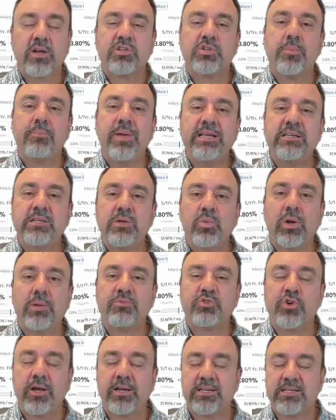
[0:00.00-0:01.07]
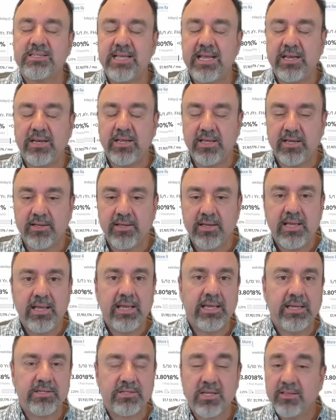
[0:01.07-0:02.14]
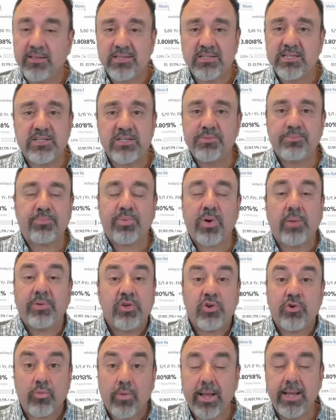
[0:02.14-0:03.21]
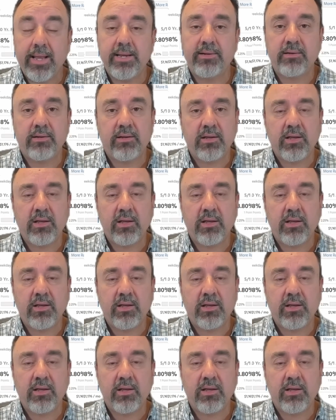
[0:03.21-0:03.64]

So basically, what I'm trying to say to you is this isn't probably your rate,